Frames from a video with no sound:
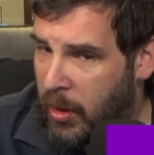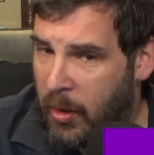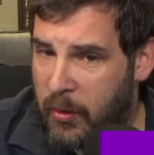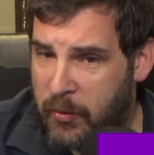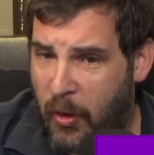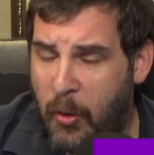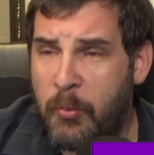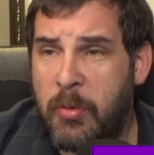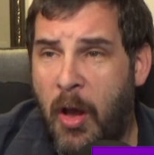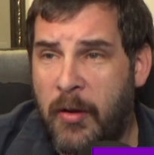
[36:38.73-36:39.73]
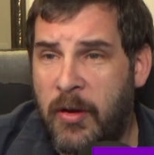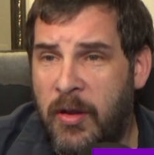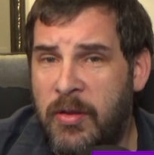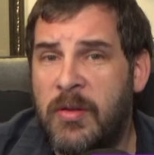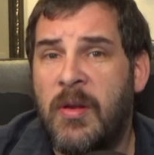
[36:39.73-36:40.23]
Chrome
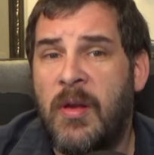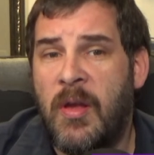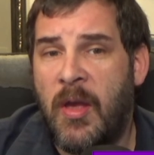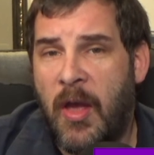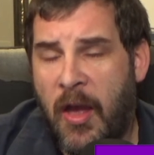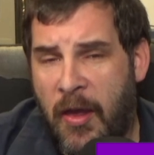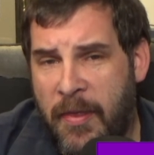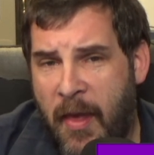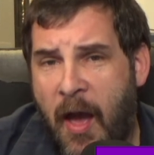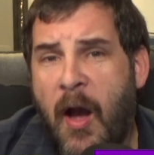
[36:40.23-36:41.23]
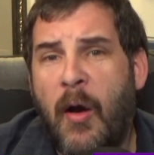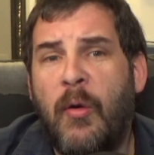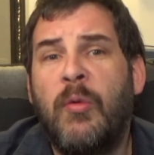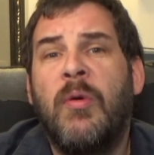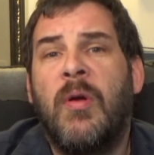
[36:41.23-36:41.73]
plugin, and
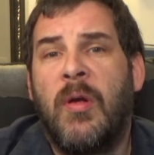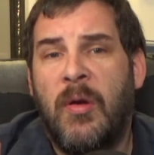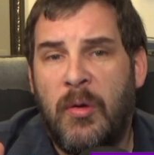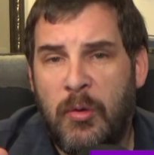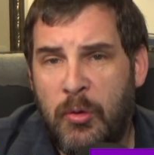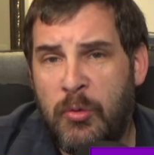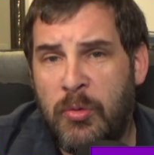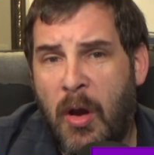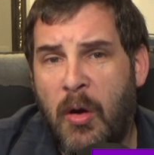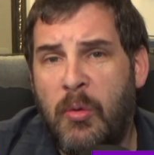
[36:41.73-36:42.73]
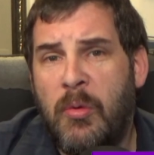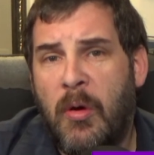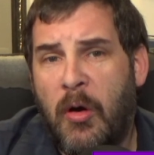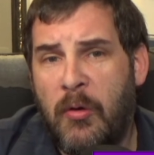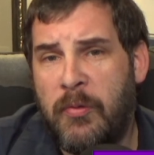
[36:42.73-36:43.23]
now Uno
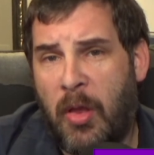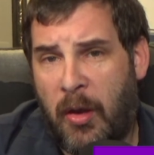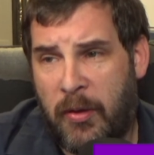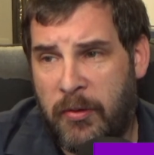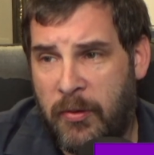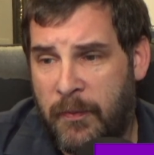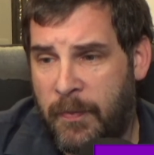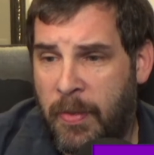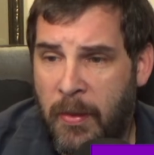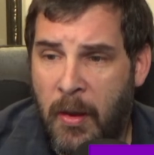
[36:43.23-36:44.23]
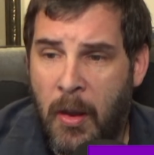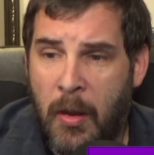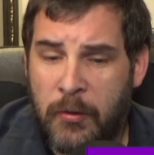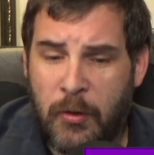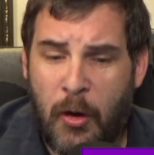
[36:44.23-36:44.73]
overlays.
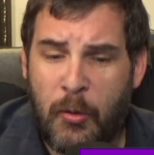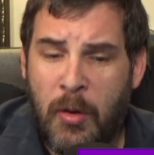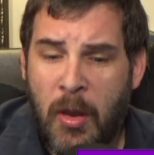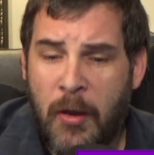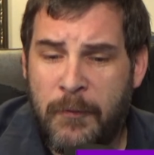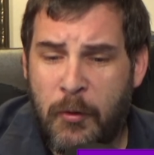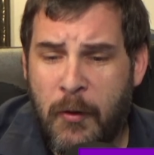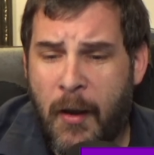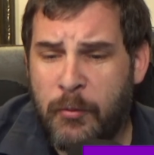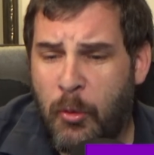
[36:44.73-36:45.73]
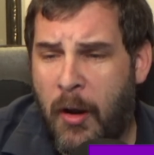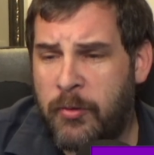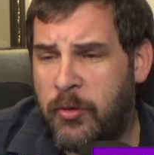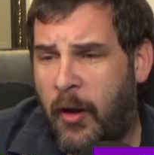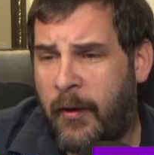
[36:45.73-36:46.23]
So if you guys want
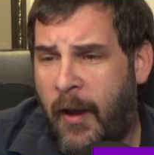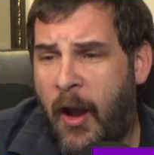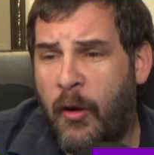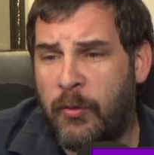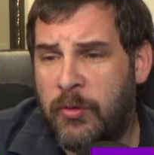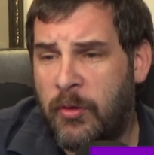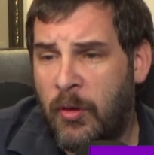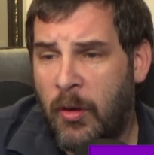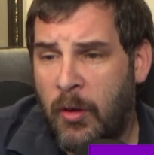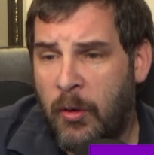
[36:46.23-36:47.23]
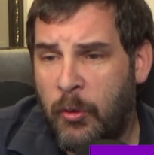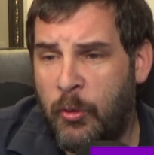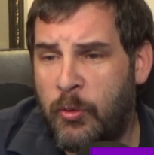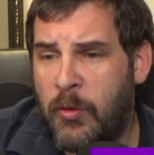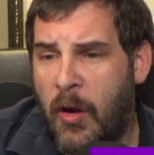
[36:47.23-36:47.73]
to check out
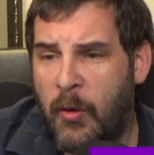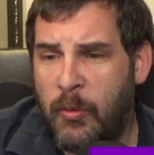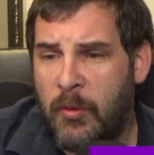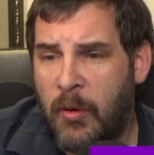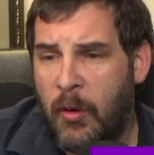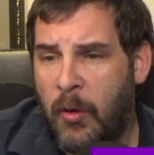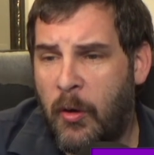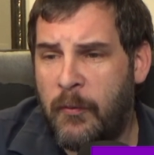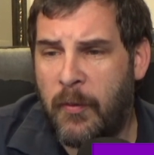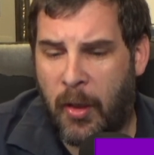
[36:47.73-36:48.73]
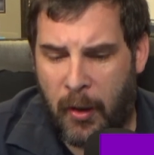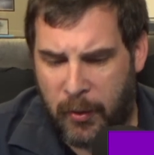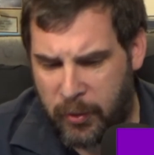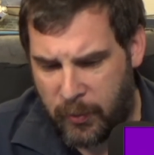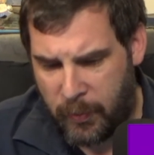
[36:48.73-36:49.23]
Uno
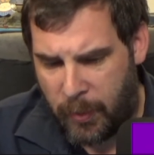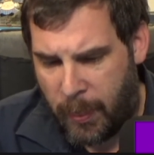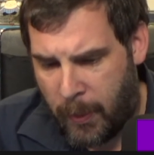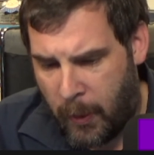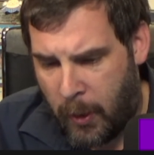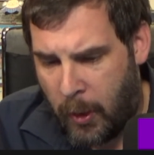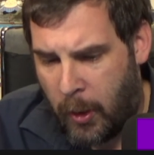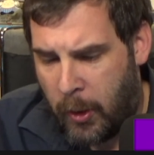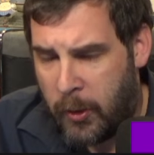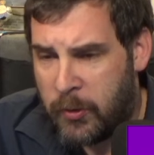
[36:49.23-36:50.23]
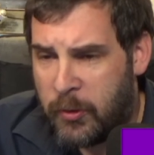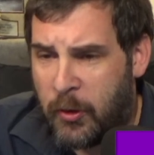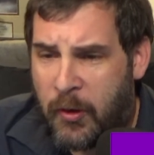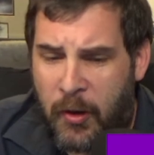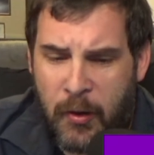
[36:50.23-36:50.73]
overlays,
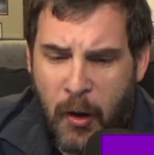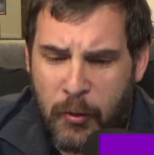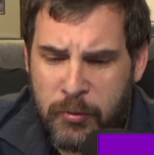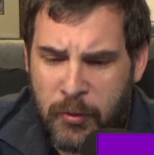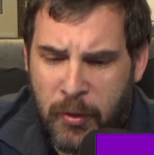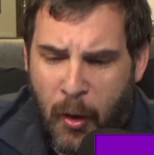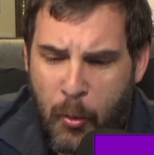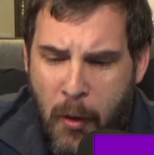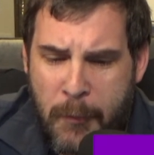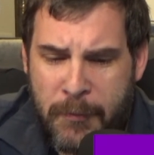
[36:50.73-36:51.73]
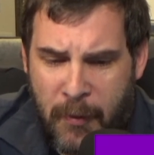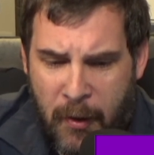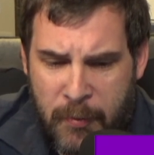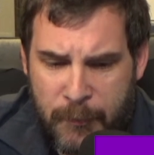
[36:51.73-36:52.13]
you can go to their website,